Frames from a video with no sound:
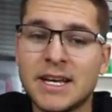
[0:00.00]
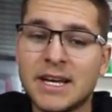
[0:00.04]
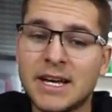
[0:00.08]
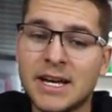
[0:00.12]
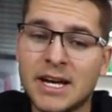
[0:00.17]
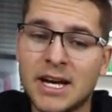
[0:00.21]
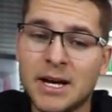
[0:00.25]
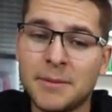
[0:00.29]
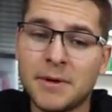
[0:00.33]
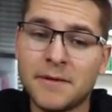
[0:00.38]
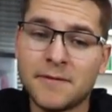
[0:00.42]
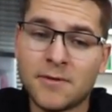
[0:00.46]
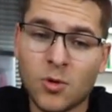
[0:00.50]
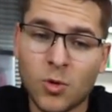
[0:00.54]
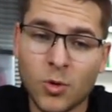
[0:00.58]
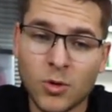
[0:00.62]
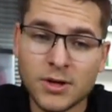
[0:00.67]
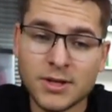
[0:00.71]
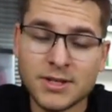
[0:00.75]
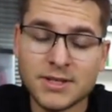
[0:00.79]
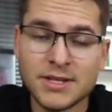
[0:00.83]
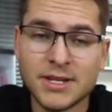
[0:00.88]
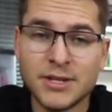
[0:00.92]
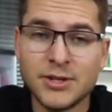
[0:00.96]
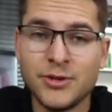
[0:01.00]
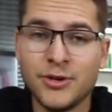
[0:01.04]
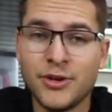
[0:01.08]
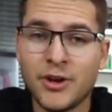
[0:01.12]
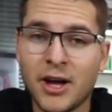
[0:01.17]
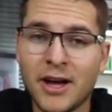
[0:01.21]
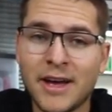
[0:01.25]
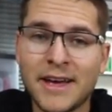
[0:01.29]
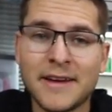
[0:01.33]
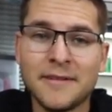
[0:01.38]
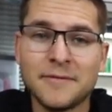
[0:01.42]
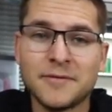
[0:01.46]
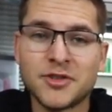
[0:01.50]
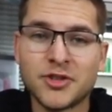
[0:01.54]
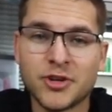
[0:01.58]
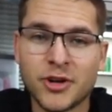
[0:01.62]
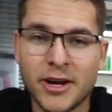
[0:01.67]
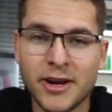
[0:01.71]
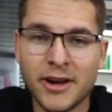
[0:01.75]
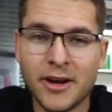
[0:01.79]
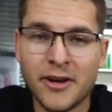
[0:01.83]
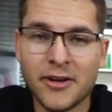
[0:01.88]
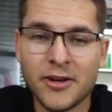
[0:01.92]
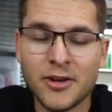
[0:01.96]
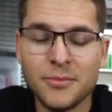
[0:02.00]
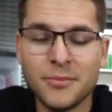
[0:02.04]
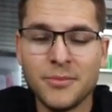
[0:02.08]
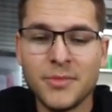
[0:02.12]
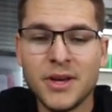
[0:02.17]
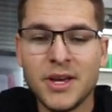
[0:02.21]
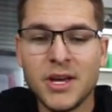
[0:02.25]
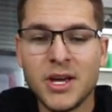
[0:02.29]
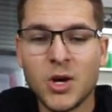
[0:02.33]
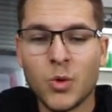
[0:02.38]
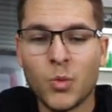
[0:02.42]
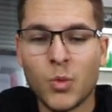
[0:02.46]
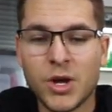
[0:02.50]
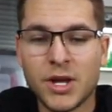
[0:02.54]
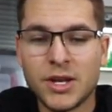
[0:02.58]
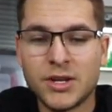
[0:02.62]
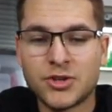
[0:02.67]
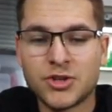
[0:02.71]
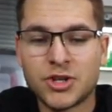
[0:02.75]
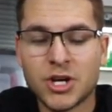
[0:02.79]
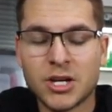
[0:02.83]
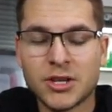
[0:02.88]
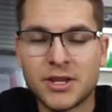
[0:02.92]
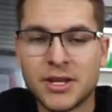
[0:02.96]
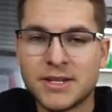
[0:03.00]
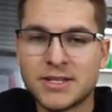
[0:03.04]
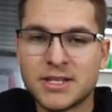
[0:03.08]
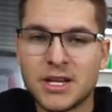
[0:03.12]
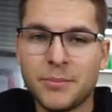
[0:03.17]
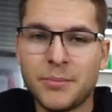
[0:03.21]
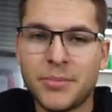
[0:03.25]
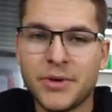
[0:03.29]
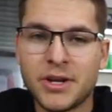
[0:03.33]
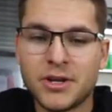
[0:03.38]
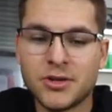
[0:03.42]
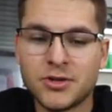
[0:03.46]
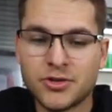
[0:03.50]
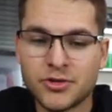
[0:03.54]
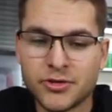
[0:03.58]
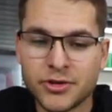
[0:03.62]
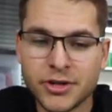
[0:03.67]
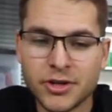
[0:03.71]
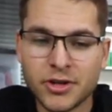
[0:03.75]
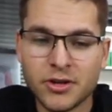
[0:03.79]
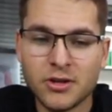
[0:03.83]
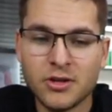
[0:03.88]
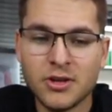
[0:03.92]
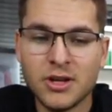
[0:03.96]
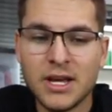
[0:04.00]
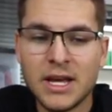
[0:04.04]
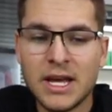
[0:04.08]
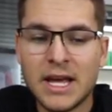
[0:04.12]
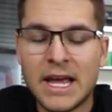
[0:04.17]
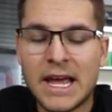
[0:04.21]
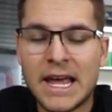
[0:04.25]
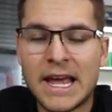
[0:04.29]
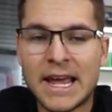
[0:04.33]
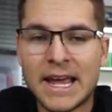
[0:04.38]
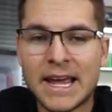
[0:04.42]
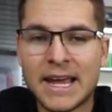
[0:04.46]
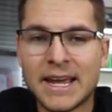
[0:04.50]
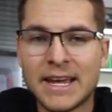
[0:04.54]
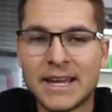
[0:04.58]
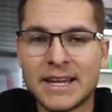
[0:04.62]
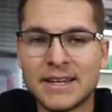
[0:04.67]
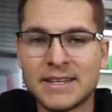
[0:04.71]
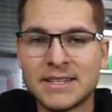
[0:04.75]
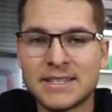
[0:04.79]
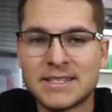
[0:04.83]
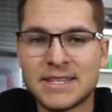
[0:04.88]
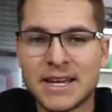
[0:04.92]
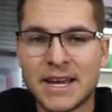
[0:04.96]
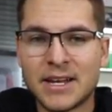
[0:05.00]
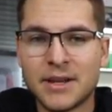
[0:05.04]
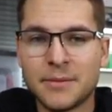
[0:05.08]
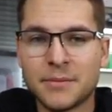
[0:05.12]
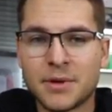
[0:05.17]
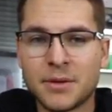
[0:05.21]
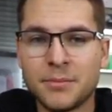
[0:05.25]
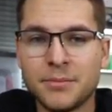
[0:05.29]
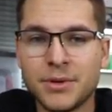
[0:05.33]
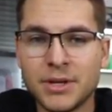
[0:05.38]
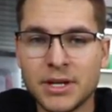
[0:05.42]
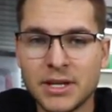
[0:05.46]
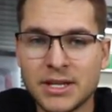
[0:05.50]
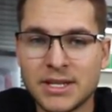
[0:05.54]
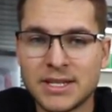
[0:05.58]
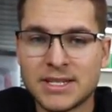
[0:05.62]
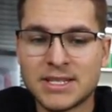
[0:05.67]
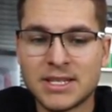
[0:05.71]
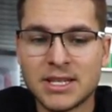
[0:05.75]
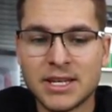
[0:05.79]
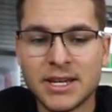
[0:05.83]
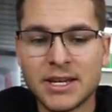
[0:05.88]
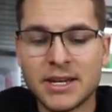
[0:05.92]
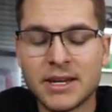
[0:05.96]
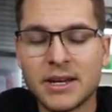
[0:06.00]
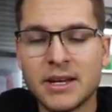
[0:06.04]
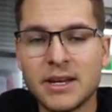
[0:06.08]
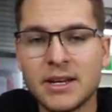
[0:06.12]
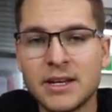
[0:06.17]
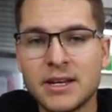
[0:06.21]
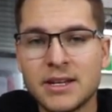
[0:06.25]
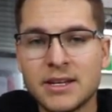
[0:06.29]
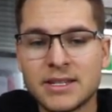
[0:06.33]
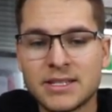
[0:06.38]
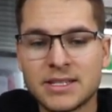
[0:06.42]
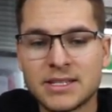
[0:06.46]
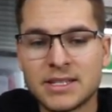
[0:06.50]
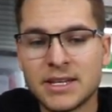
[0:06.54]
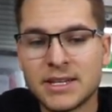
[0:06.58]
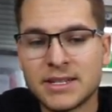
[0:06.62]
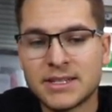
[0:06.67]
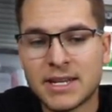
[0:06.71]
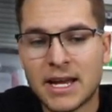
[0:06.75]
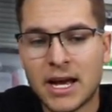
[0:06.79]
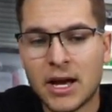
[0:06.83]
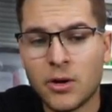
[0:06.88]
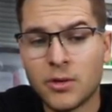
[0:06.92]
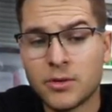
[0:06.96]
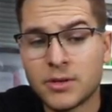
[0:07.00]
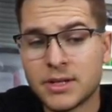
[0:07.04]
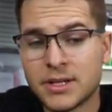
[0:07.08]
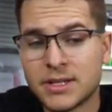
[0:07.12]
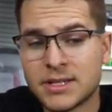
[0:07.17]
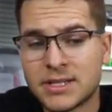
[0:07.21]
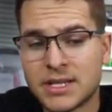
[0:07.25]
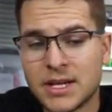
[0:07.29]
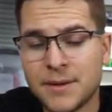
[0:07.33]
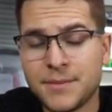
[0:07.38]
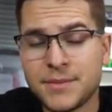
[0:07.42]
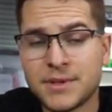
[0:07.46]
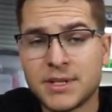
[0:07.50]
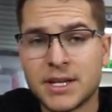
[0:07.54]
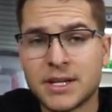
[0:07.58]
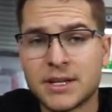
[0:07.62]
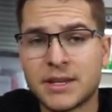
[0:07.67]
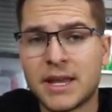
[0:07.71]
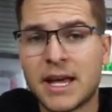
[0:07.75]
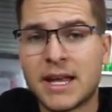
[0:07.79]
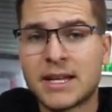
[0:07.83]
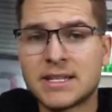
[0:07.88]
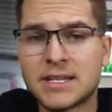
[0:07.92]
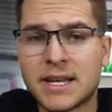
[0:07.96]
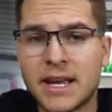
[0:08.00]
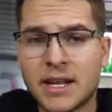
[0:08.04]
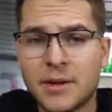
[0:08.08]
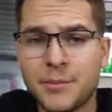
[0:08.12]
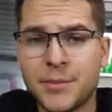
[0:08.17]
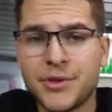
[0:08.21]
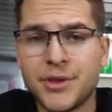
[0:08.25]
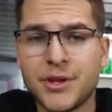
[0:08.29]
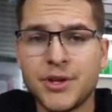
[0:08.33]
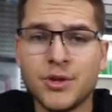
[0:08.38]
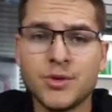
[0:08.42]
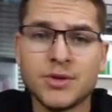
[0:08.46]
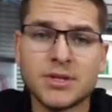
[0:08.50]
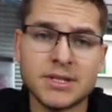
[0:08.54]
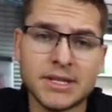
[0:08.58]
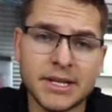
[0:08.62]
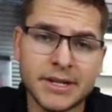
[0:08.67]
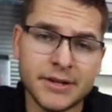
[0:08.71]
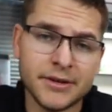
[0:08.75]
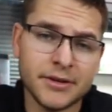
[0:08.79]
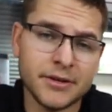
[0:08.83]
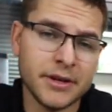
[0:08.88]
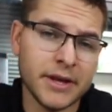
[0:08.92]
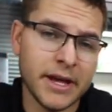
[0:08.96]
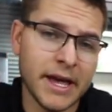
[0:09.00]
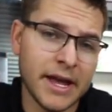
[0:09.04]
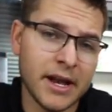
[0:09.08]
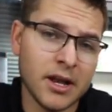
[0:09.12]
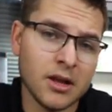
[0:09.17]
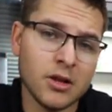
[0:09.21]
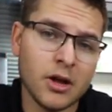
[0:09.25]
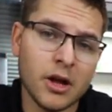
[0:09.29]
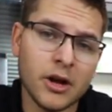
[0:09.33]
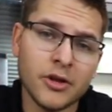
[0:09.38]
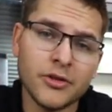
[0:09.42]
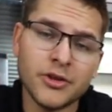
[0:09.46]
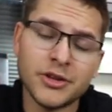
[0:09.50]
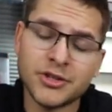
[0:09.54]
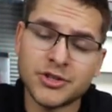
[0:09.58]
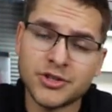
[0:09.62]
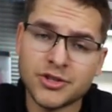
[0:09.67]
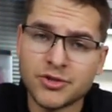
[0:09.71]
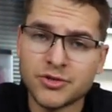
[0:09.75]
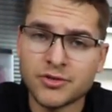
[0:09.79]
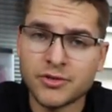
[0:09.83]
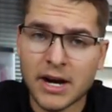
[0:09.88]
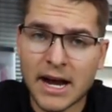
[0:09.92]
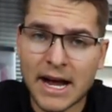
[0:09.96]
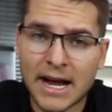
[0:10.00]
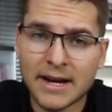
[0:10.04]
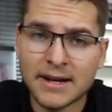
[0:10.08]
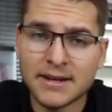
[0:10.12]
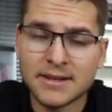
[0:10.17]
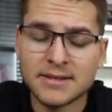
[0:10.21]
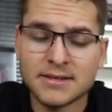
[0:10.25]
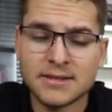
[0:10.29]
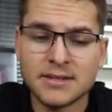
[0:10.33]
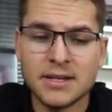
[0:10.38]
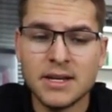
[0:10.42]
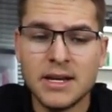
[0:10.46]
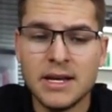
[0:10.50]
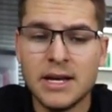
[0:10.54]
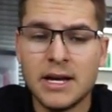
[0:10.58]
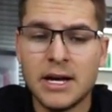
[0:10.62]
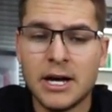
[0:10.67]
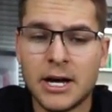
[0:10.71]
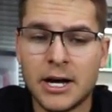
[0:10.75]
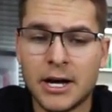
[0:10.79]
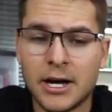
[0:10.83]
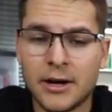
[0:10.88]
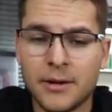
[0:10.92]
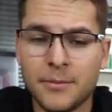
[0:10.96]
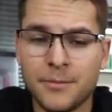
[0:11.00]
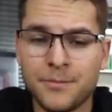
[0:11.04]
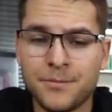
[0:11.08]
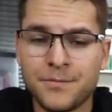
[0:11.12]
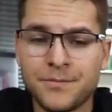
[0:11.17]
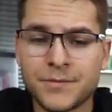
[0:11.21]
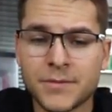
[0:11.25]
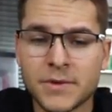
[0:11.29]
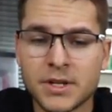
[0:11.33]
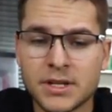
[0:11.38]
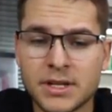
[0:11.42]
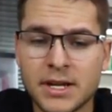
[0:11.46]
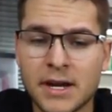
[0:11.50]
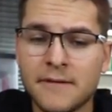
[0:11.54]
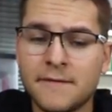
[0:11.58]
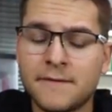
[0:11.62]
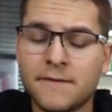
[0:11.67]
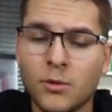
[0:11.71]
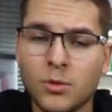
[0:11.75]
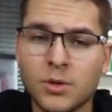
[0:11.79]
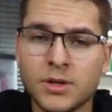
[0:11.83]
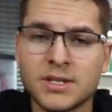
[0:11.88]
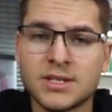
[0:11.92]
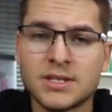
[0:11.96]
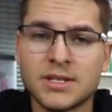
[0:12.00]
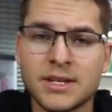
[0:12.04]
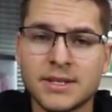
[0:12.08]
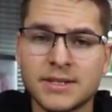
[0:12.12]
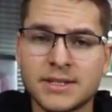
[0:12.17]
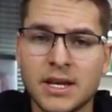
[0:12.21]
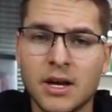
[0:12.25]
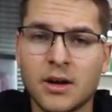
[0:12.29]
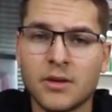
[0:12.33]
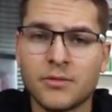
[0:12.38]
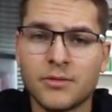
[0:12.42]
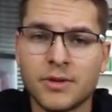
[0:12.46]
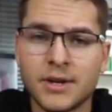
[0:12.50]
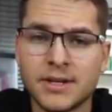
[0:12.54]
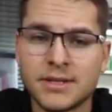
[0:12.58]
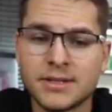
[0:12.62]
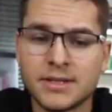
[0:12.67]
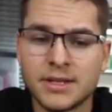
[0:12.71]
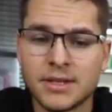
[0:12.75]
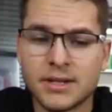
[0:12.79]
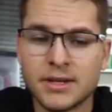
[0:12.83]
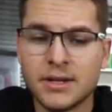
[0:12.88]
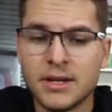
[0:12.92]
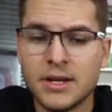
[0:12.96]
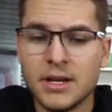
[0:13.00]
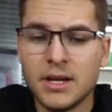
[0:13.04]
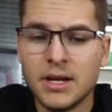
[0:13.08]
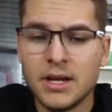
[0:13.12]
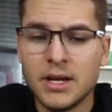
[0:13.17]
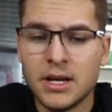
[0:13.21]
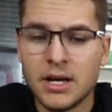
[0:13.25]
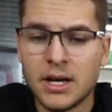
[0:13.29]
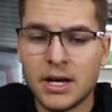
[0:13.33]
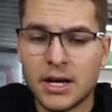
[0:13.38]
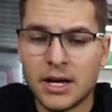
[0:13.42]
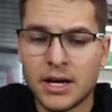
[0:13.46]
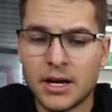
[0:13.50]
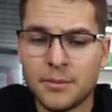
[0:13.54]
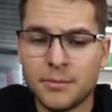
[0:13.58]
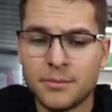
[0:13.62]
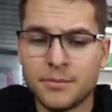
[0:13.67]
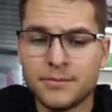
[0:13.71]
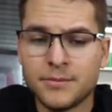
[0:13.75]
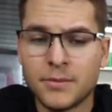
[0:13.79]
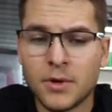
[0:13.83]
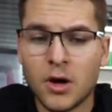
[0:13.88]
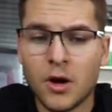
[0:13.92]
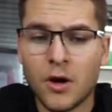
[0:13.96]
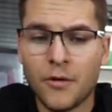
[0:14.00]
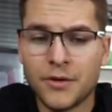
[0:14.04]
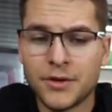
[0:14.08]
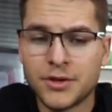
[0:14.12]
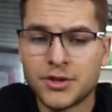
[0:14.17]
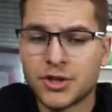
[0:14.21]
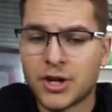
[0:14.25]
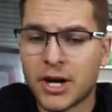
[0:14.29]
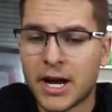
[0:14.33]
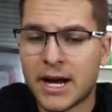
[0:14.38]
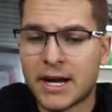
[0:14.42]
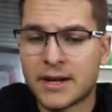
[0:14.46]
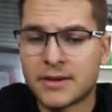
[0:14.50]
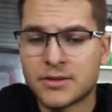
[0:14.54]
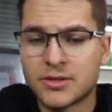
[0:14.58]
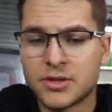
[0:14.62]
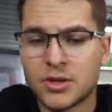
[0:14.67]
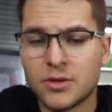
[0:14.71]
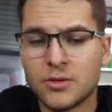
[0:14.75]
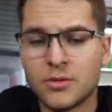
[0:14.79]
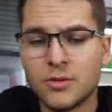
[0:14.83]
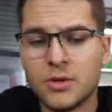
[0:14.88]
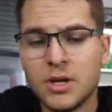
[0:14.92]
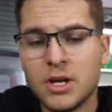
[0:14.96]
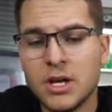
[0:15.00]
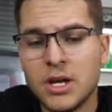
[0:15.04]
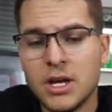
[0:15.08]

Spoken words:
Of course, they do not have tread on them. We chuck these up in a drill and sand them completely slicked out. It seems like that's kind of been the new standard at a lot of these tracks, to have fully slicked out racing on the track. So